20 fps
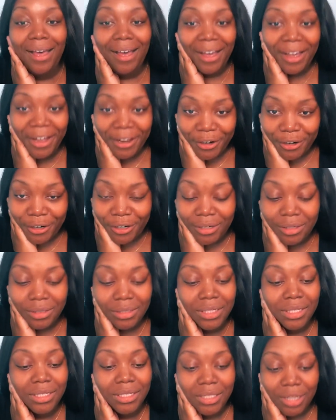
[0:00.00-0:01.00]
honor
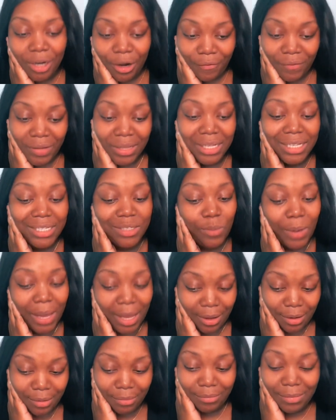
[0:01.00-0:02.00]
to serve in this
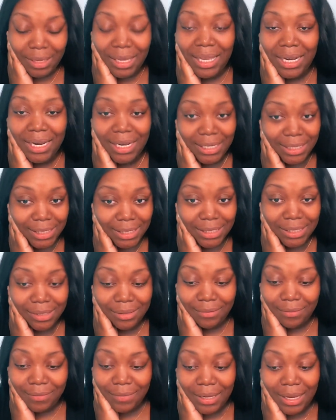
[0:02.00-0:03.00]
way. It is.